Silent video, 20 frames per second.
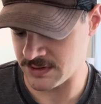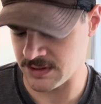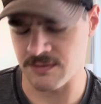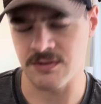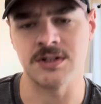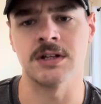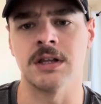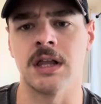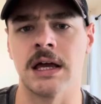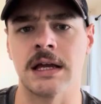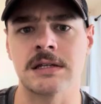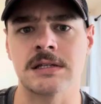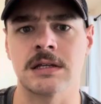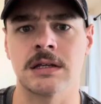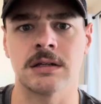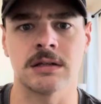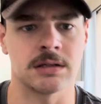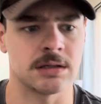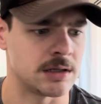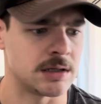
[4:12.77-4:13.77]
if she likes it,
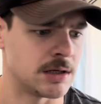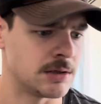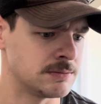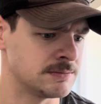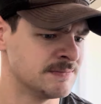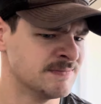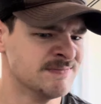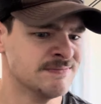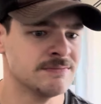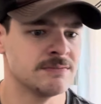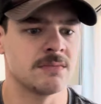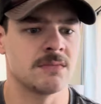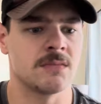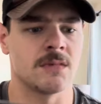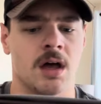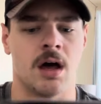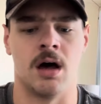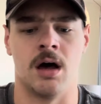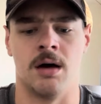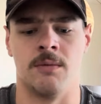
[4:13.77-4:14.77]

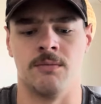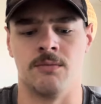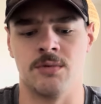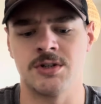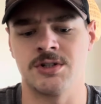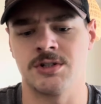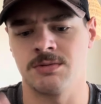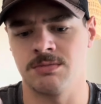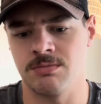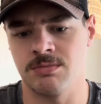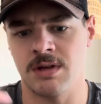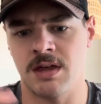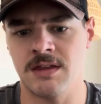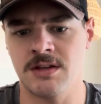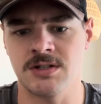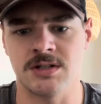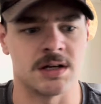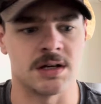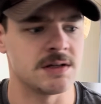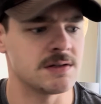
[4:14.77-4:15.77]
which I think
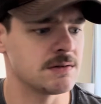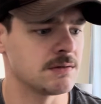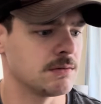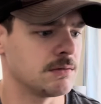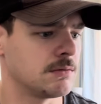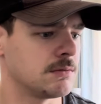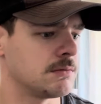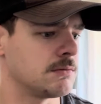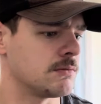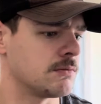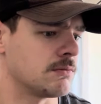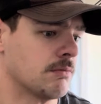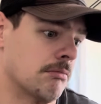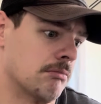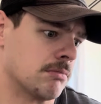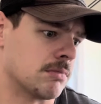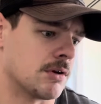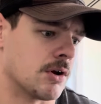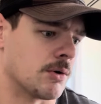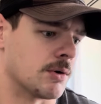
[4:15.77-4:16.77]
she does
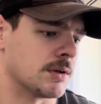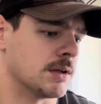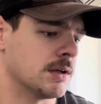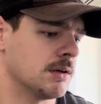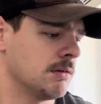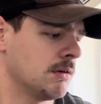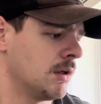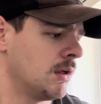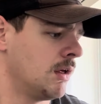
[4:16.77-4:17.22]
currently.